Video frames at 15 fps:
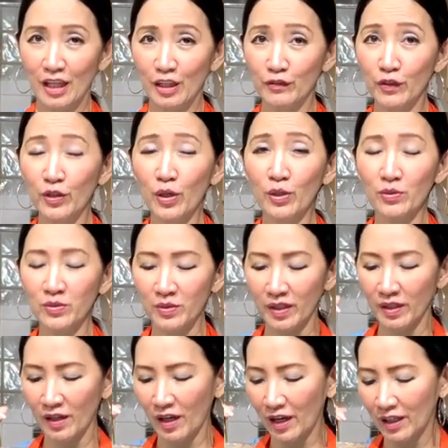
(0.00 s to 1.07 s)
For those that
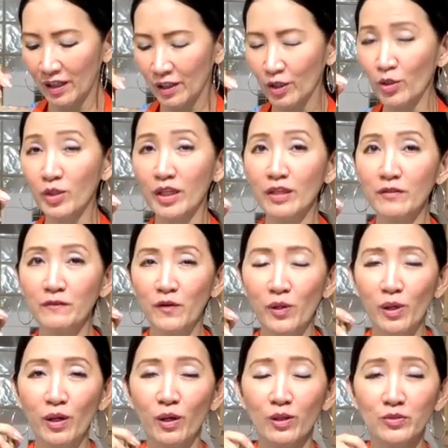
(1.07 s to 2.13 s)
are looking
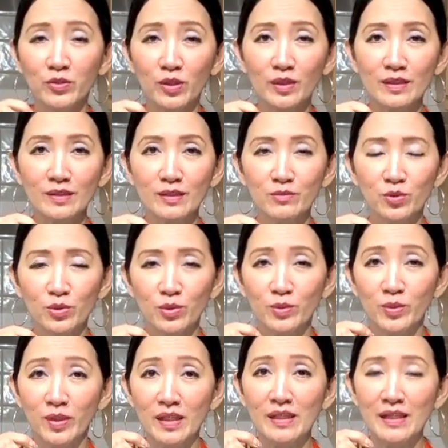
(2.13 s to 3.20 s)
for alternative
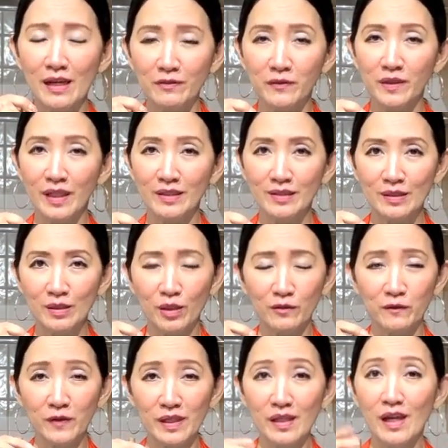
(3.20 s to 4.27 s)
to decaffeinated
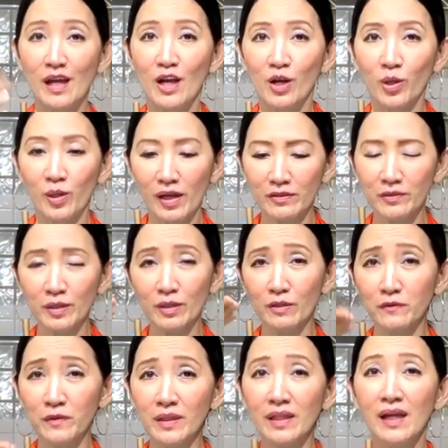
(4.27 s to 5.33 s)
coffee or having
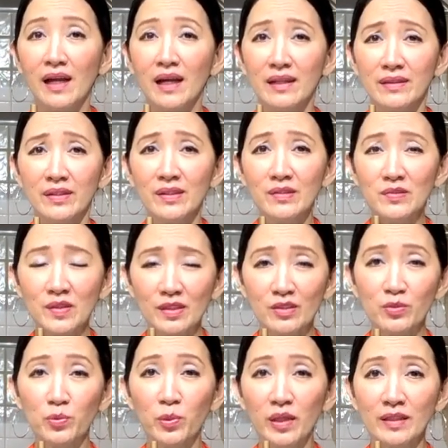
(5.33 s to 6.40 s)
coffee, this
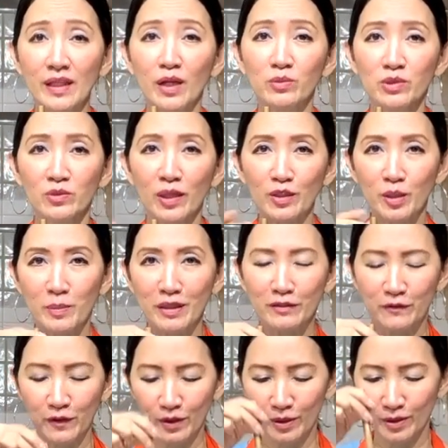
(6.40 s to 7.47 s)
is what I would recommend
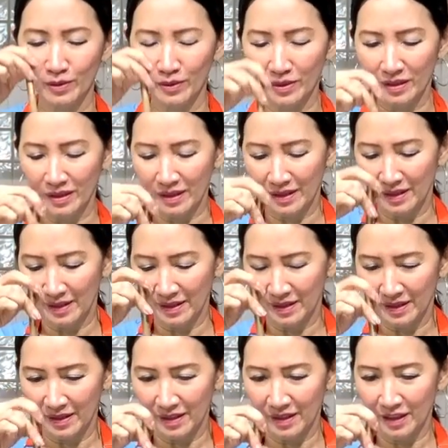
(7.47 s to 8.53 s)
for you.
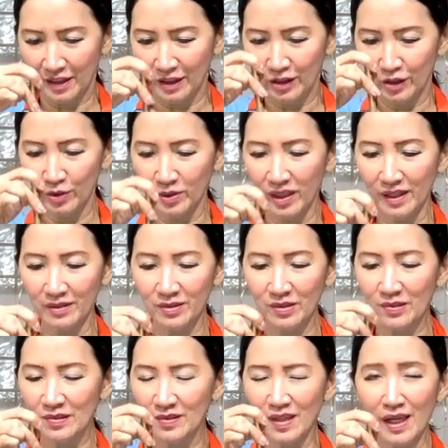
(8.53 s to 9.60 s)
You'll get the
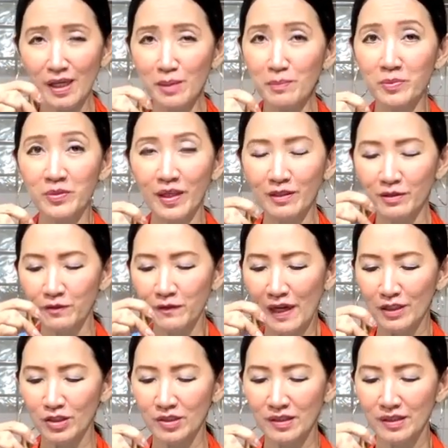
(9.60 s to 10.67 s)
same
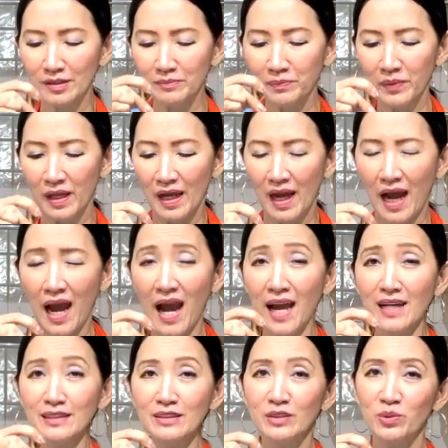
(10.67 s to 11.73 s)
satisfaction
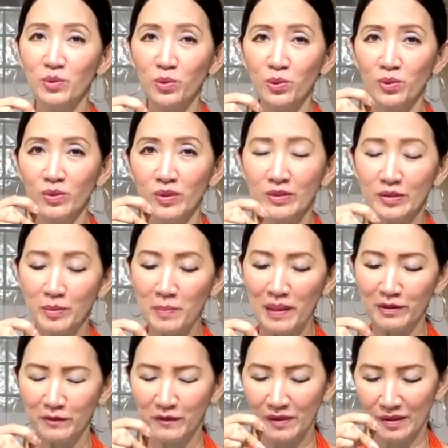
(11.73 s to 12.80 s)
and all the
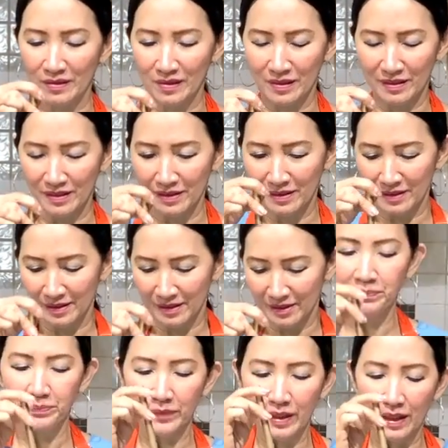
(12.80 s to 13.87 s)
benefits.
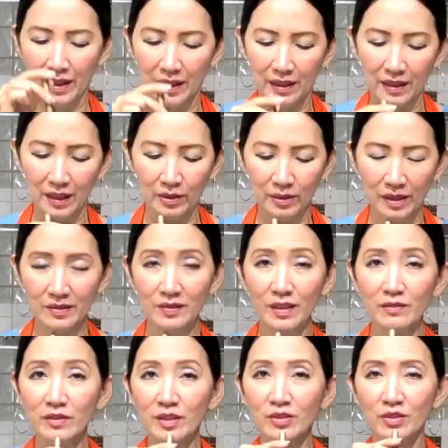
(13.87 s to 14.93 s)
Now let's
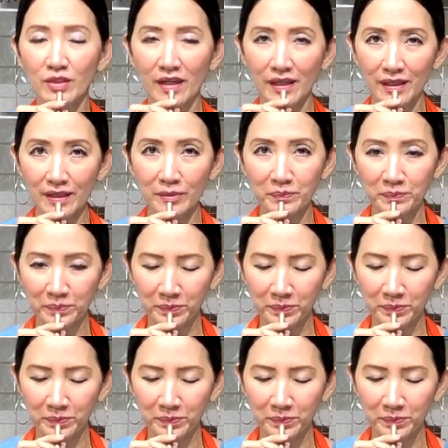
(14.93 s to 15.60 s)
give it a try.